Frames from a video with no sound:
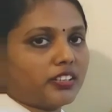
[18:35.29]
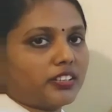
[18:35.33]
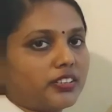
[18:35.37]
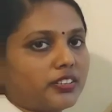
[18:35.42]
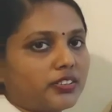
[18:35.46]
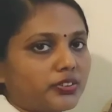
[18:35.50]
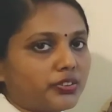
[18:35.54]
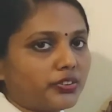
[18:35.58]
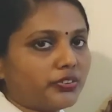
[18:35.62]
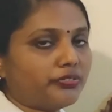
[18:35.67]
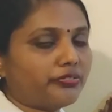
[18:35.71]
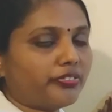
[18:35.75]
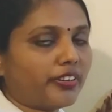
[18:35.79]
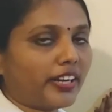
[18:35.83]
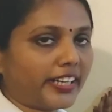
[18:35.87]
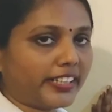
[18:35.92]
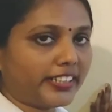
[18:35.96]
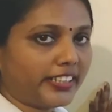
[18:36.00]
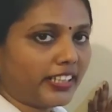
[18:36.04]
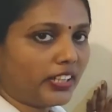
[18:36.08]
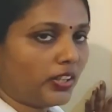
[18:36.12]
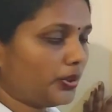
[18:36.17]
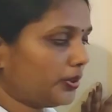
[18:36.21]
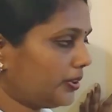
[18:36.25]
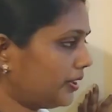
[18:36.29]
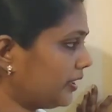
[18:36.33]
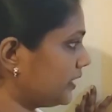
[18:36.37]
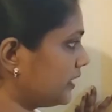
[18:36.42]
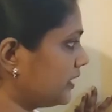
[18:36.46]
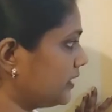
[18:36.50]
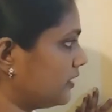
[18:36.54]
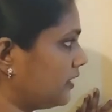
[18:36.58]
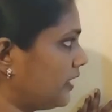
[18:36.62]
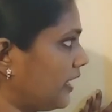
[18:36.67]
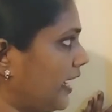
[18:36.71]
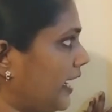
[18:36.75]
To find
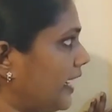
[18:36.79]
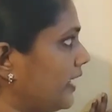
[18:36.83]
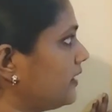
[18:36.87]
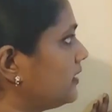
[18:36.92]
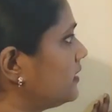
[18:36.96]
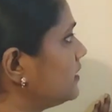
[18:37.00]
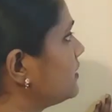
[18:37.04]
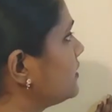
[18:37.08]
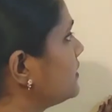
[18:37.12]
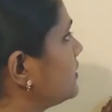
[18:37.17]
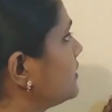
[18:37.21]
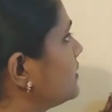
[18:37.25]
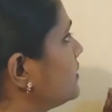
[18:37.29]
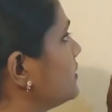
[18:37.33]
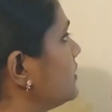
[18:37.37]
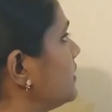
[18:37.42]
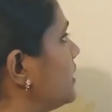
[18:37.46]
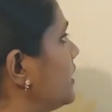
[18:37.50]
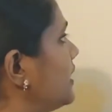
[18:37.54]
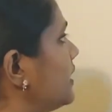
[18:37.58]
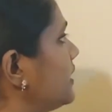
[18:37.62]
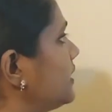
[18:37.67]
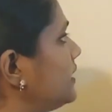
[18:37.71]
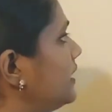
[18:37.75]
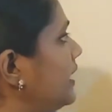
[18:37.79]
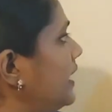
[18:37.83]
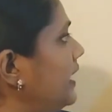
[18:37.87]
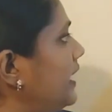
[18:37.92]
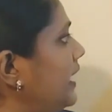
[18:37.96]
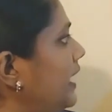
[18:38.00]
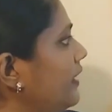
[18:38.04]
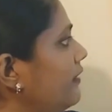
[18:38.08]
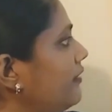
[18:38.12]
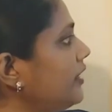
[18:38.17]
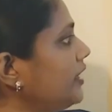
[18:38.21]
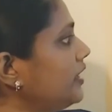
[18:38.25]
out that the
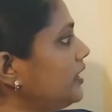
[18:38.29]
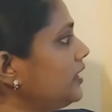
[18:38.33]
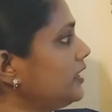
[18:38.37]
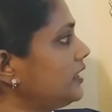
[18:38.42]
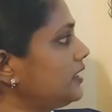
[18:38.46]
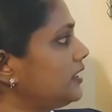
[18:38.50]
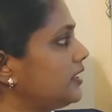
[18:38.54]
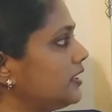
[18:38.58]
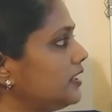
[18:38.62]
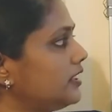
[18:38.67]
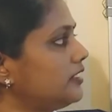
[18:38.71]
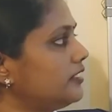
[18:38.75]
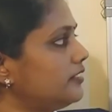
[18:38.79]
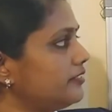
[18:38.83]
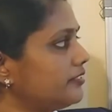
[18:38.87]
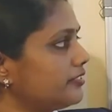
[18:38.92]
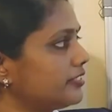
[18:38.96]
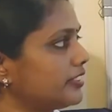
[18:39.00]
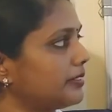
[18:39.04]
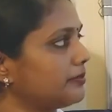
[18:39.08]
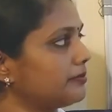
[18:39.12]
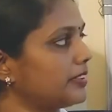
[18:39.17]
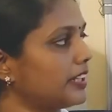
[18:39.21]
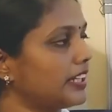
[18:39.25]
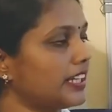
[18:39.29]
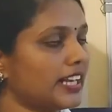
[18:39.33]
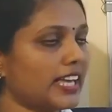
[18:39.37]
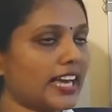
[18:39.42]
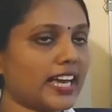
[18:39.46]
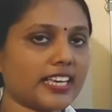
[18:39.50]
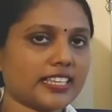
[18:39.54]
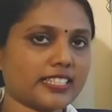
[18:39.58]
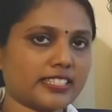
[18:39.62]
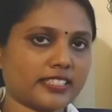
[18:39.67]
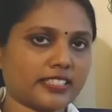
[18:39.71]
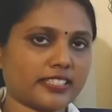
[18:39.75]
11th term from the
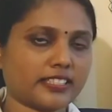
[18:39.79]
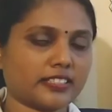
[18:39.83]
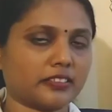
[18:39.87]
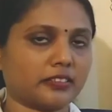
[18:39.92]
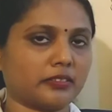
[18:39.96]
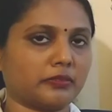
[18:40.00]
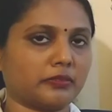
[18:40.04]
last term.